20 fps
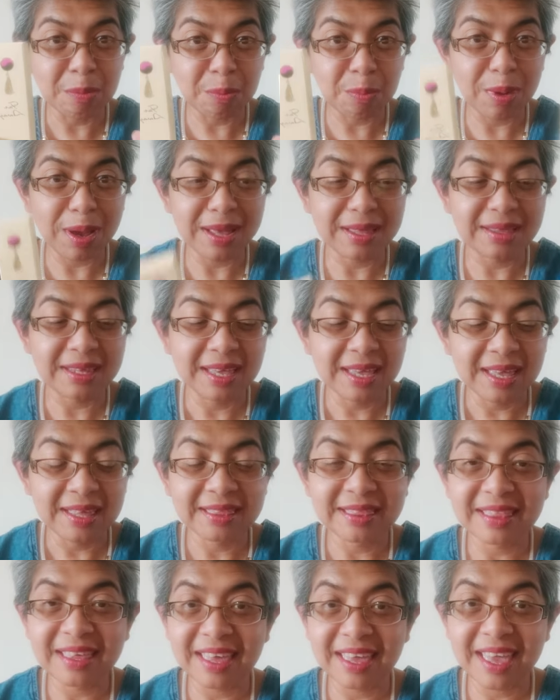but
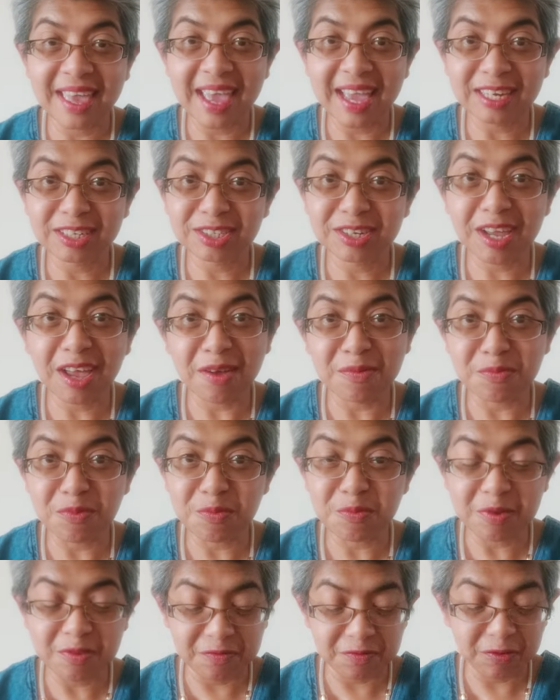they actually have more
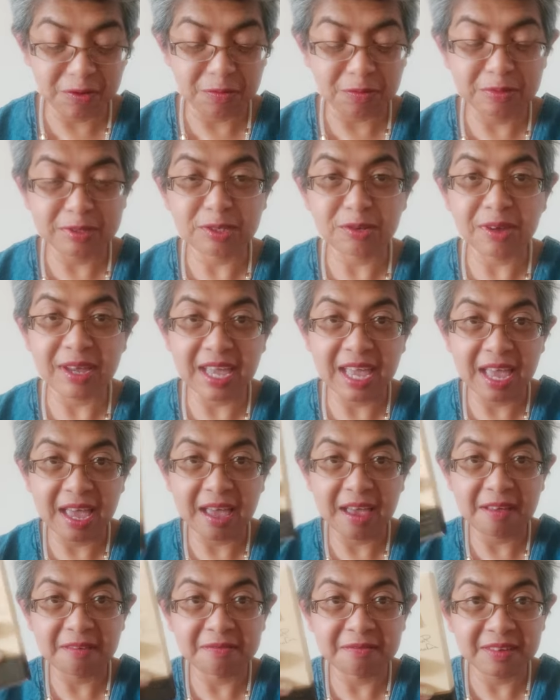perfume so I
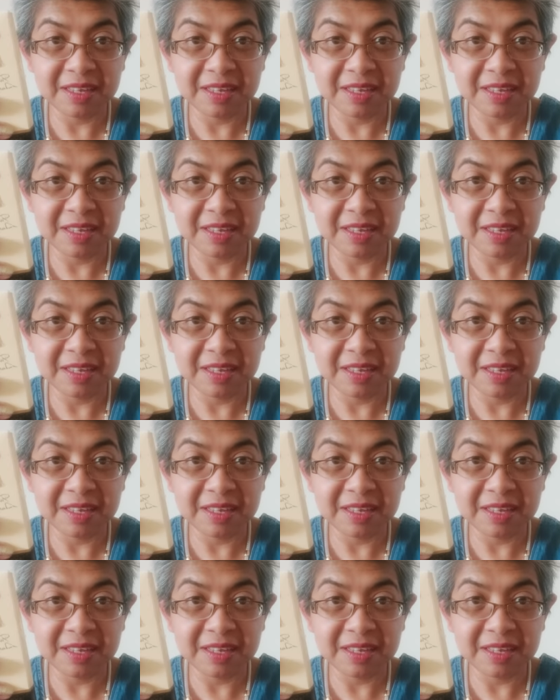have